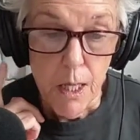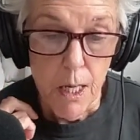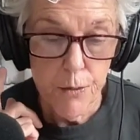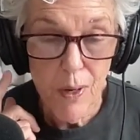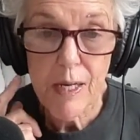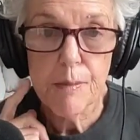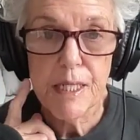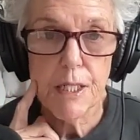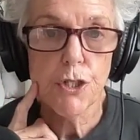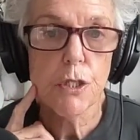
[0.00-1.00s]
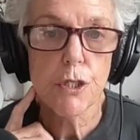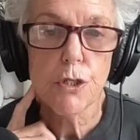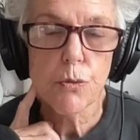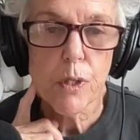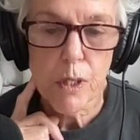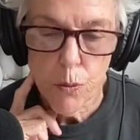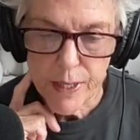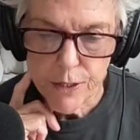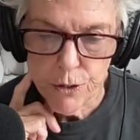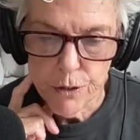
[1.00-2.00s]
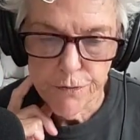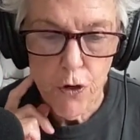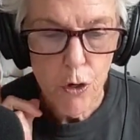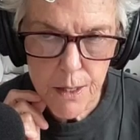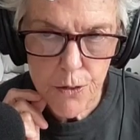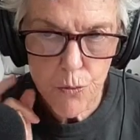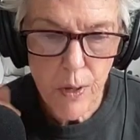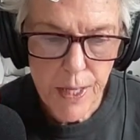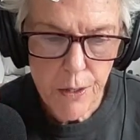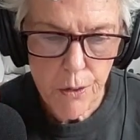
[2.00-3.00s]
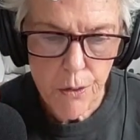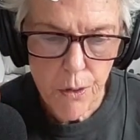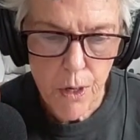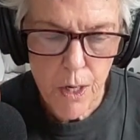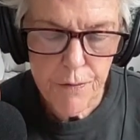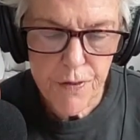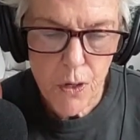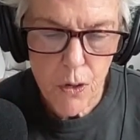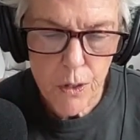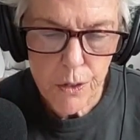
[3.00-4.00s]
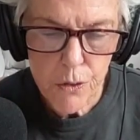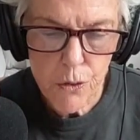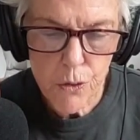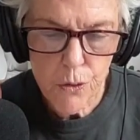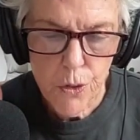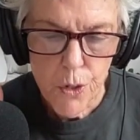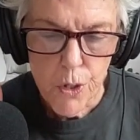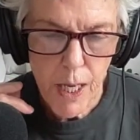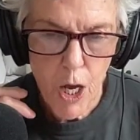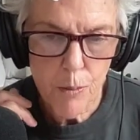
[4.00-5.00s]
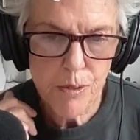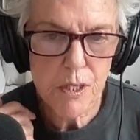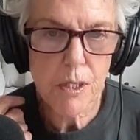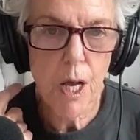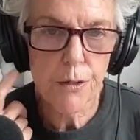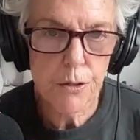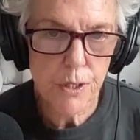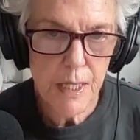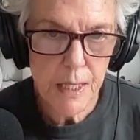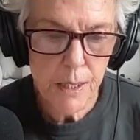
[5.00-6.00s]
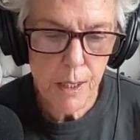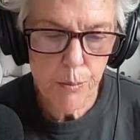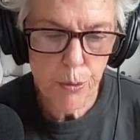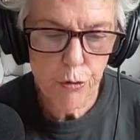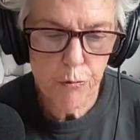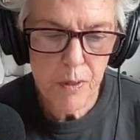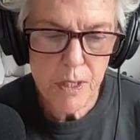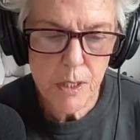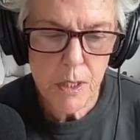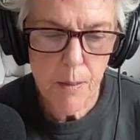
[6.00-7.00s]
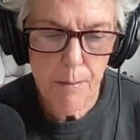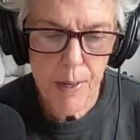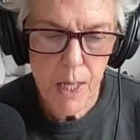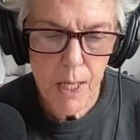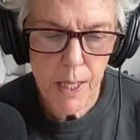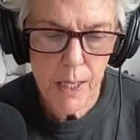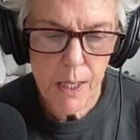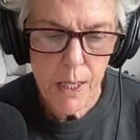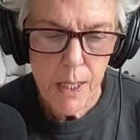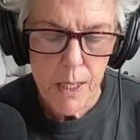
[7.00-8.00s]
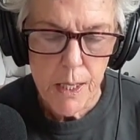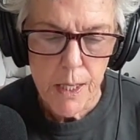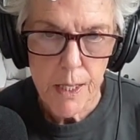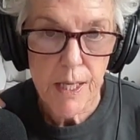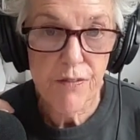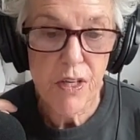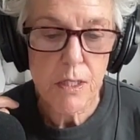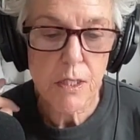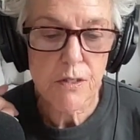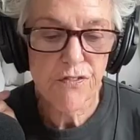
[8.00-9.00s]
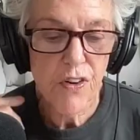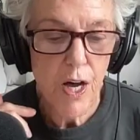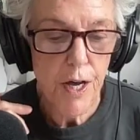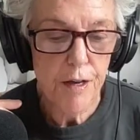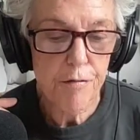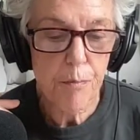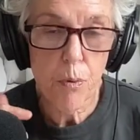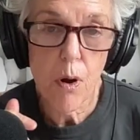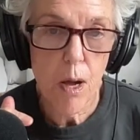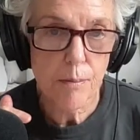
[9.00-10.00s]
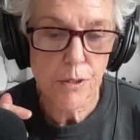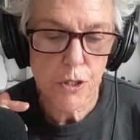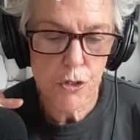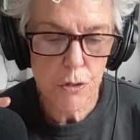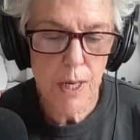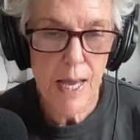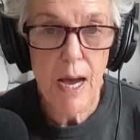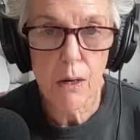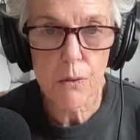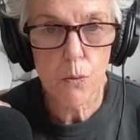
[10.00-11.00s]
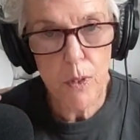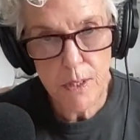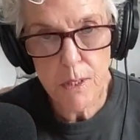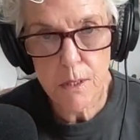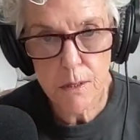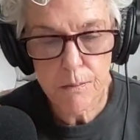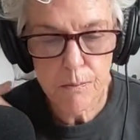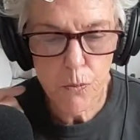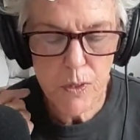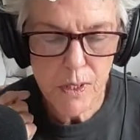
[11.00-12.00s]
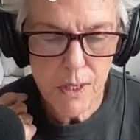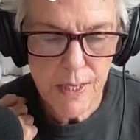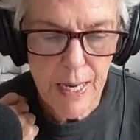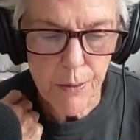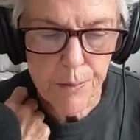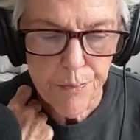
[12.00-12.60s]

the recommendation is to really wait until the fall. The writer of the article helps us understand the improvements by giving us 5 prompts to try out once it's out.